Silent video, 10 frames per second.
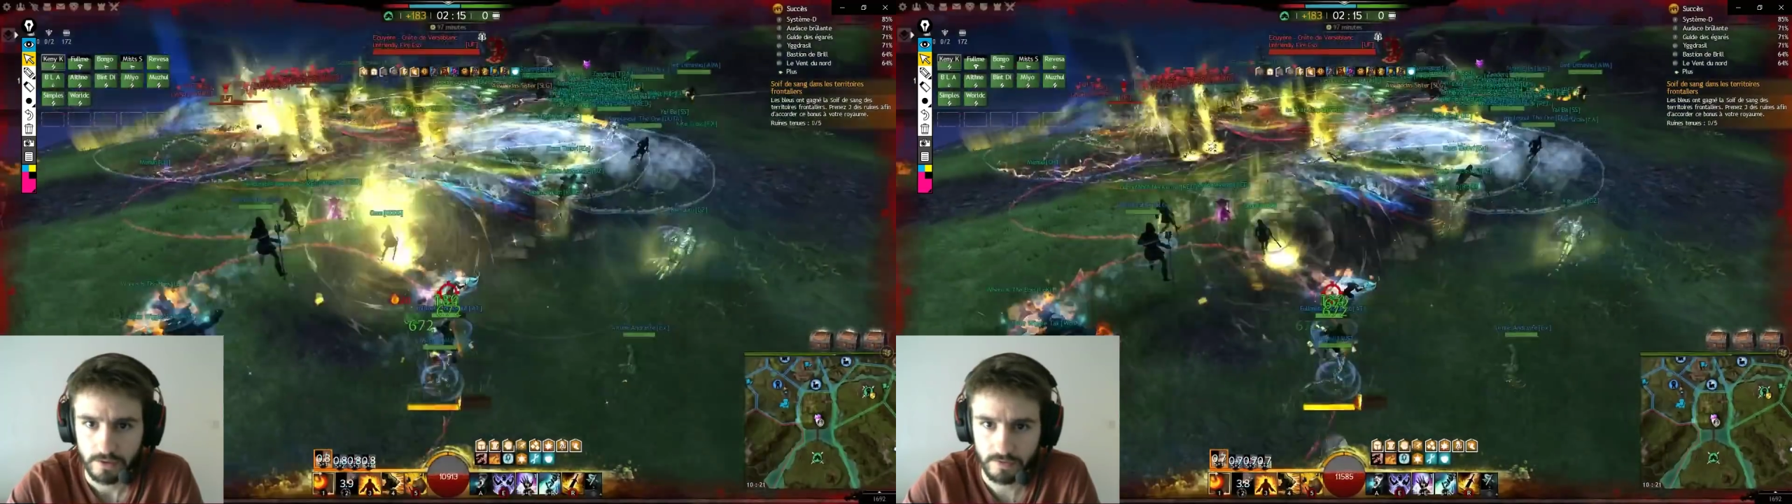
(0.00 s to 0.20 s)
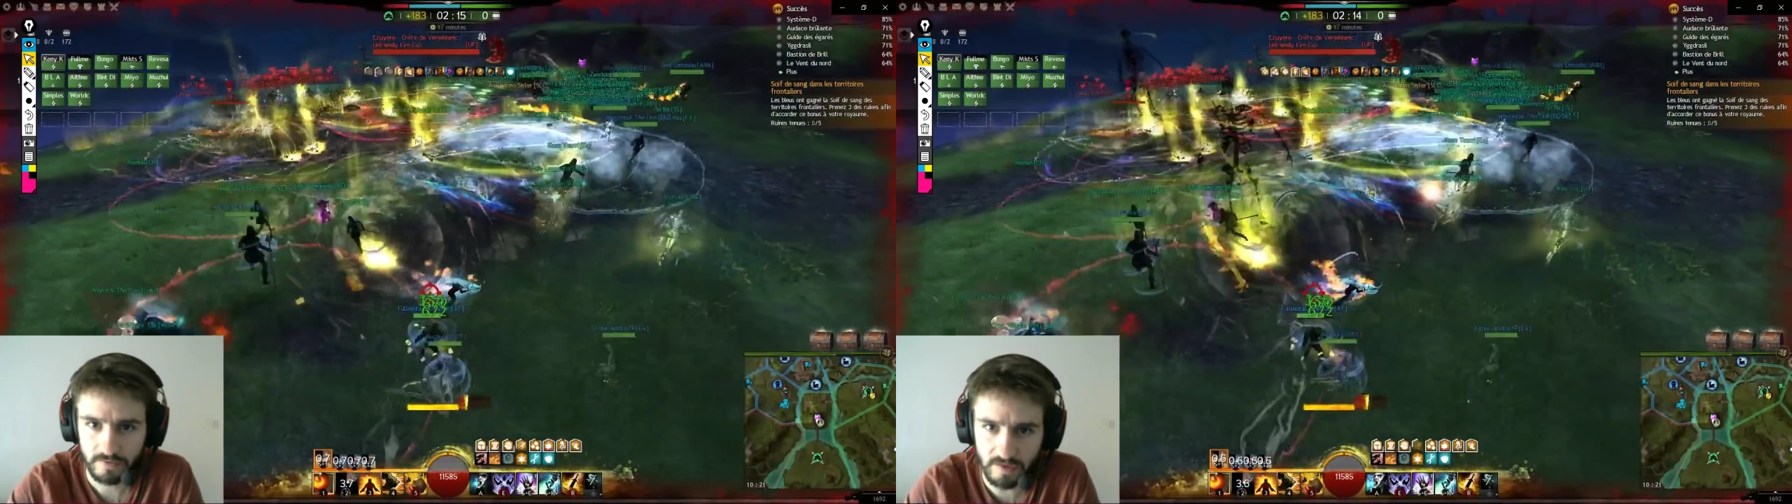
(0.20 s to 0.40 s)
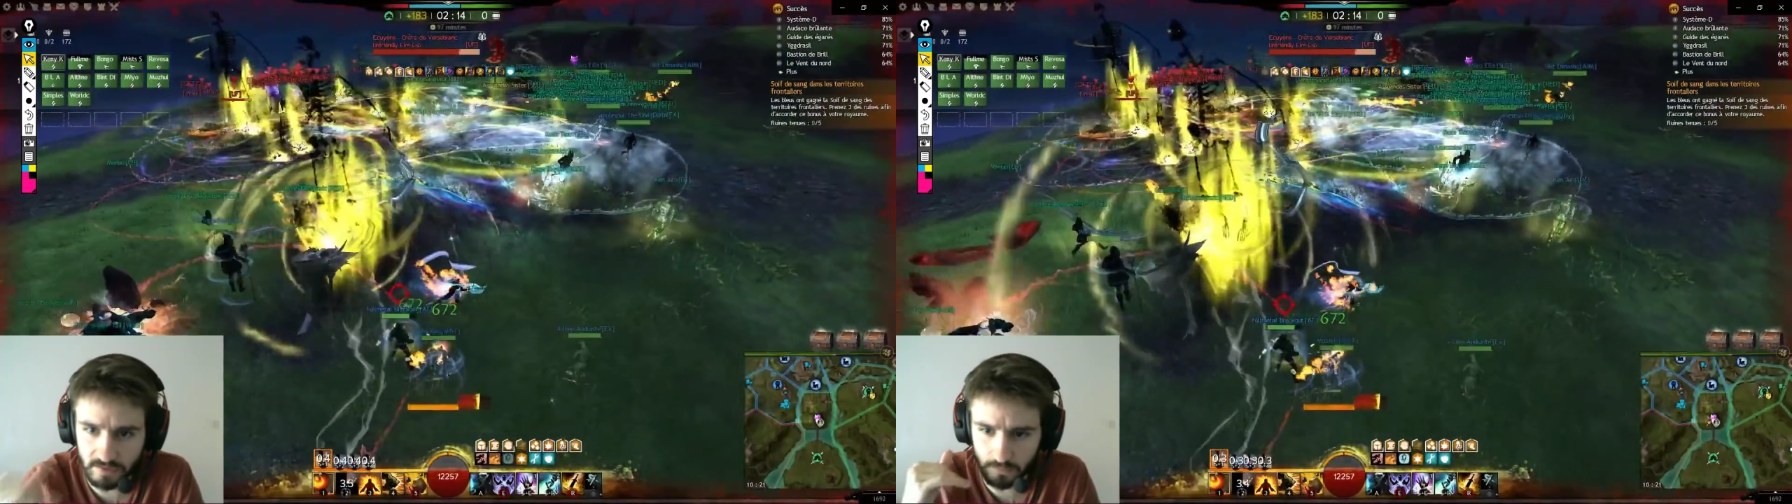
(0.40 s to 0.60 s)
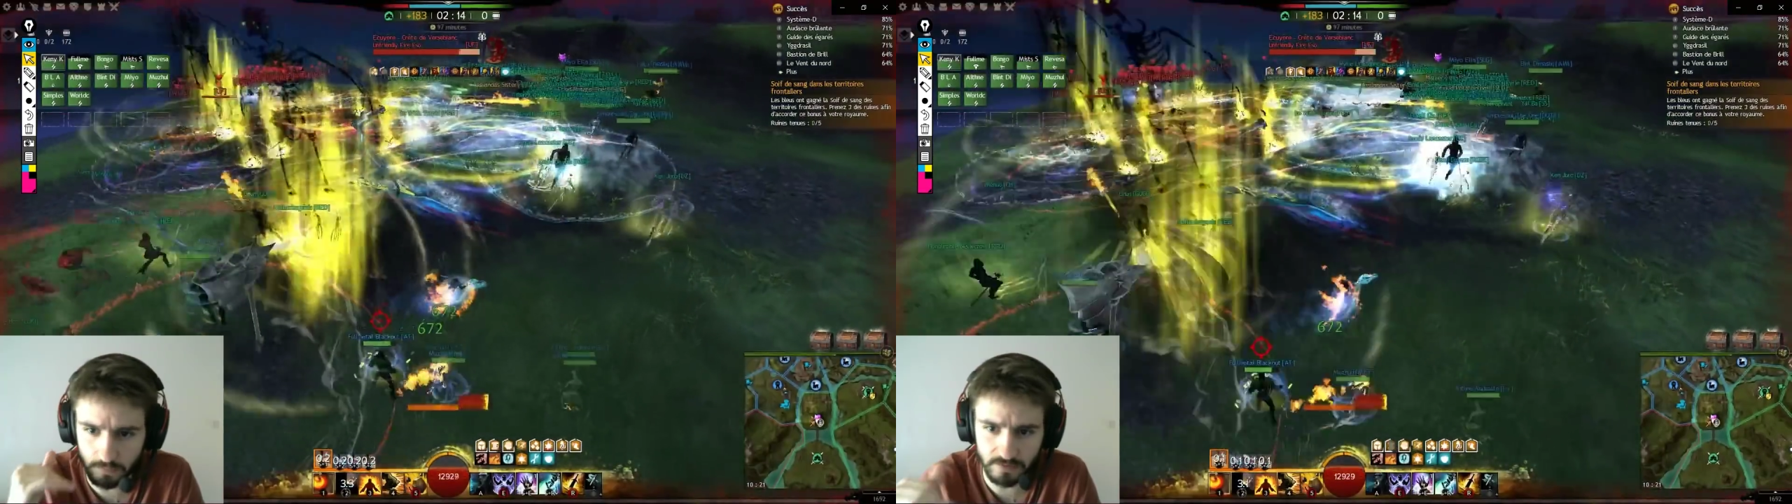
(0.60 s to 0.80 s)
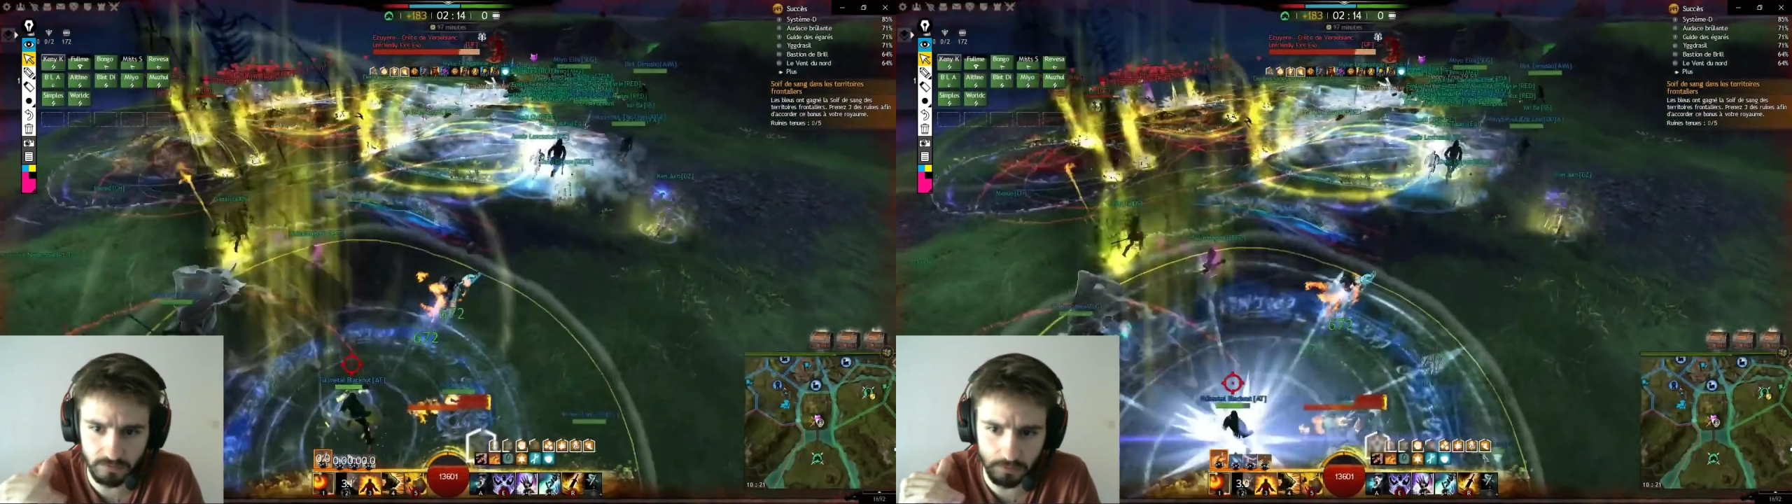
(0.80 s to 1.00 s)
You see,
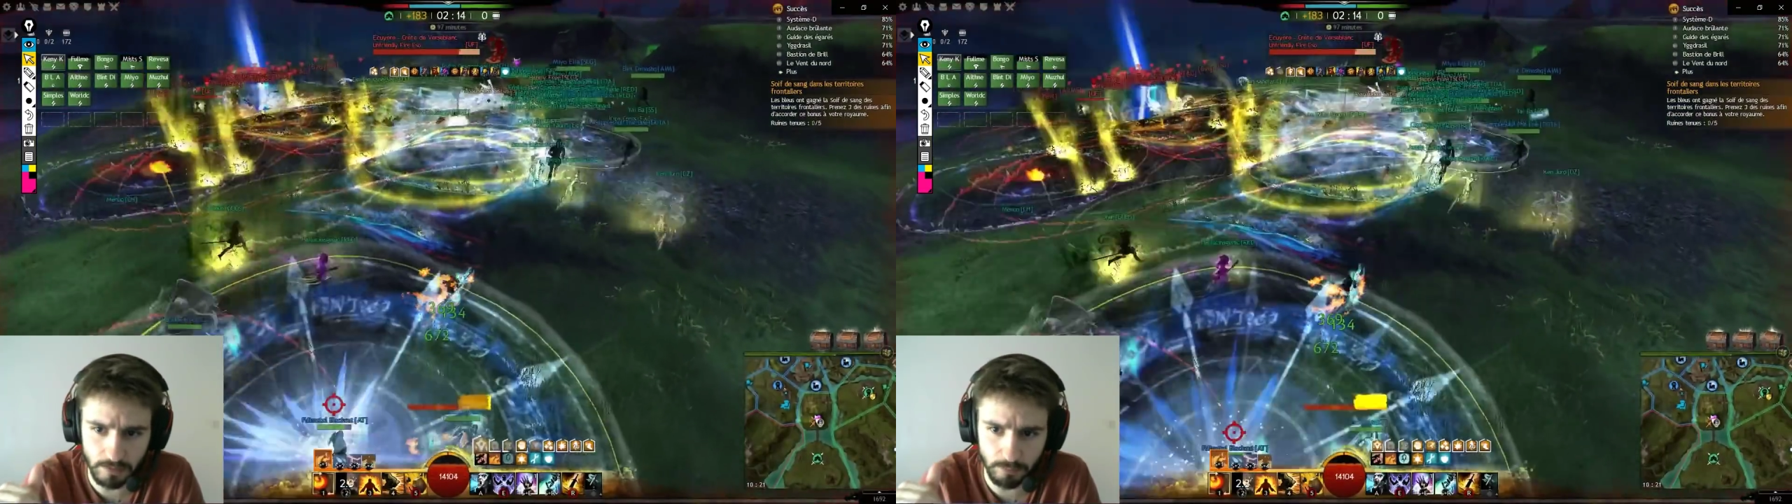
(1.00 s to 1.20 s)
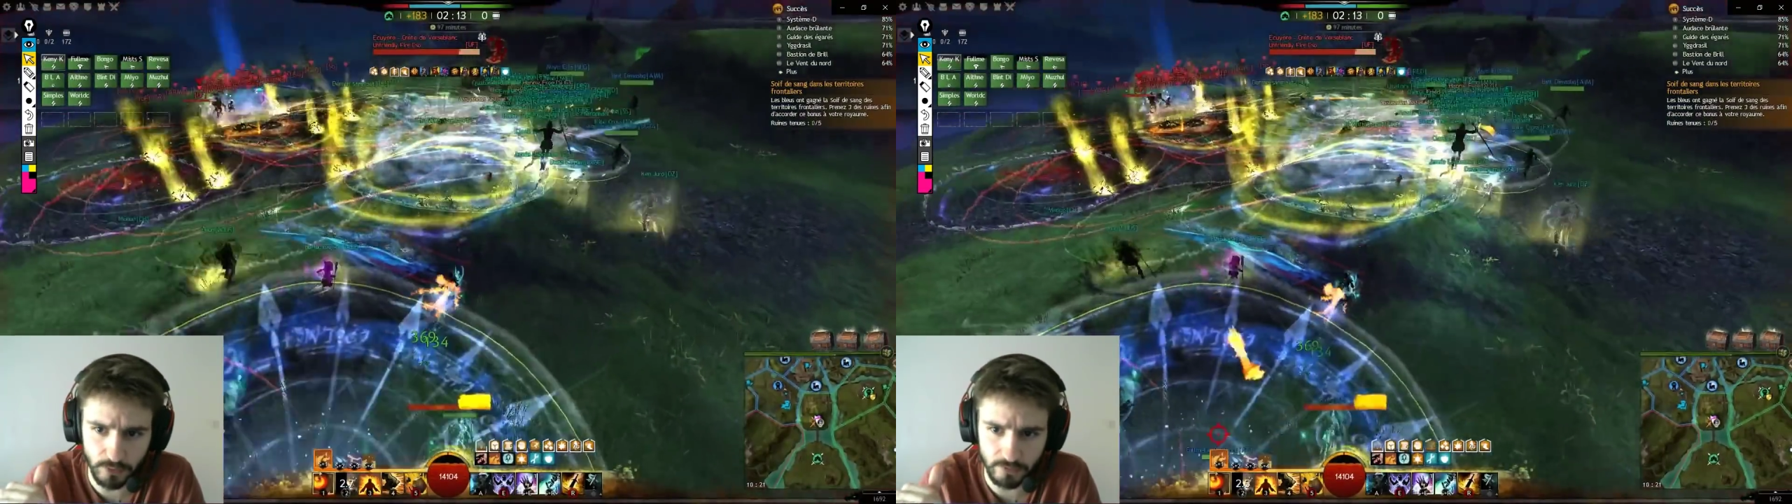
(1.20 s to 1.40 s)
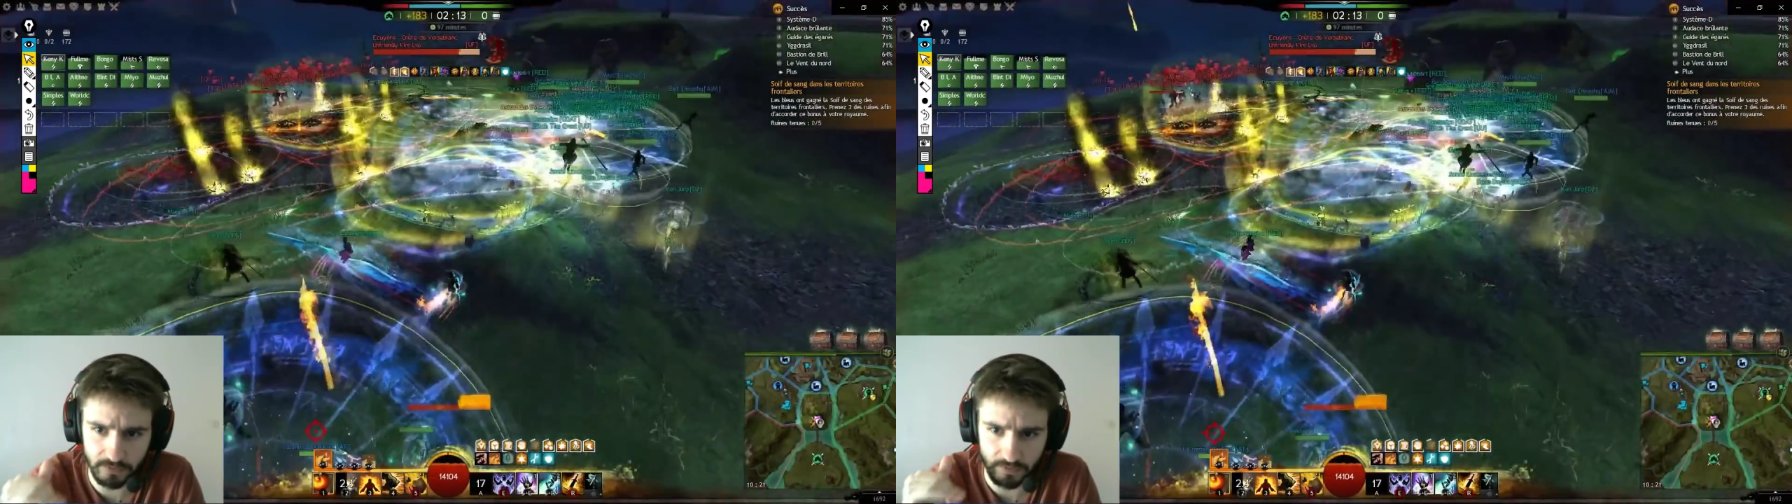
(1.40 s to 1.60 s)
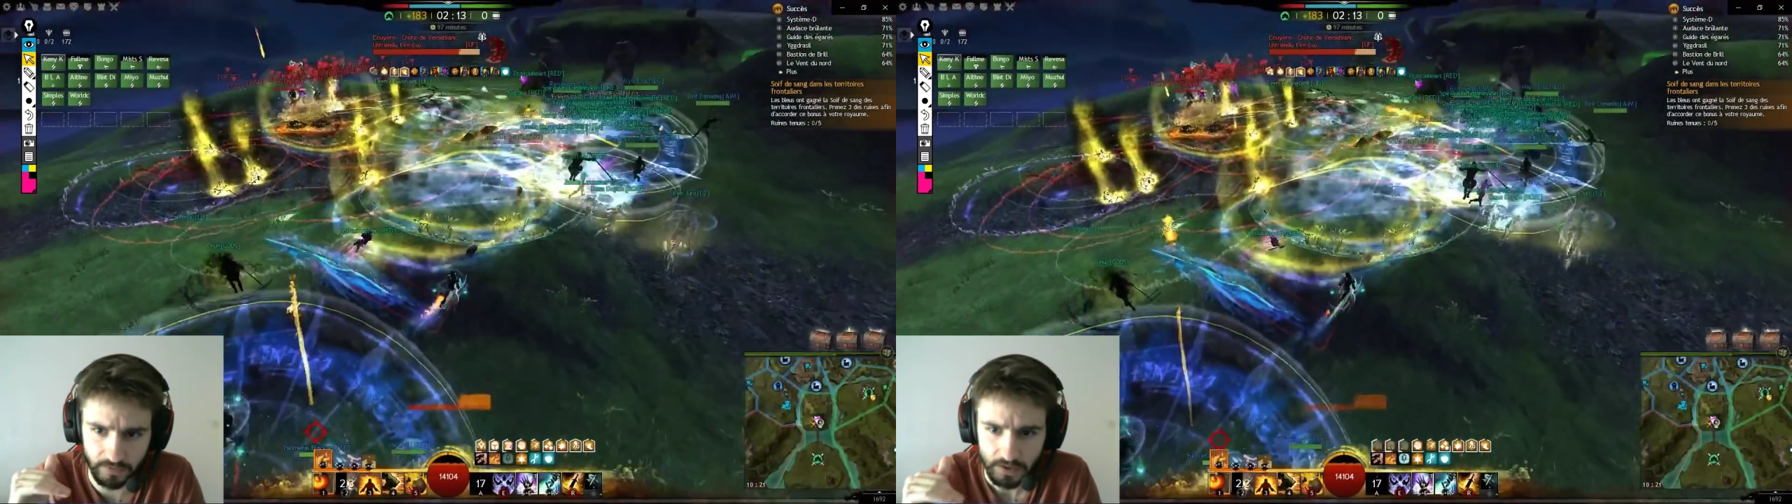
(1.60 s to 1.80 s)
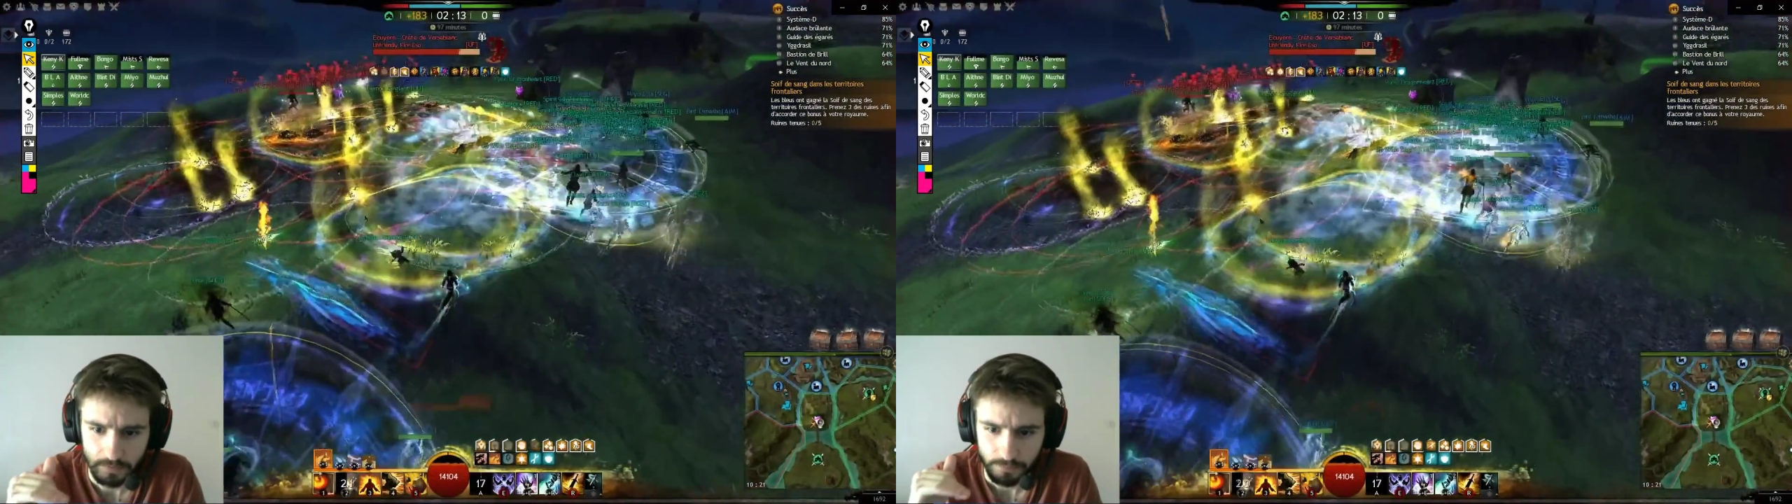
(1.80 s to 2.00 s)
it's really important.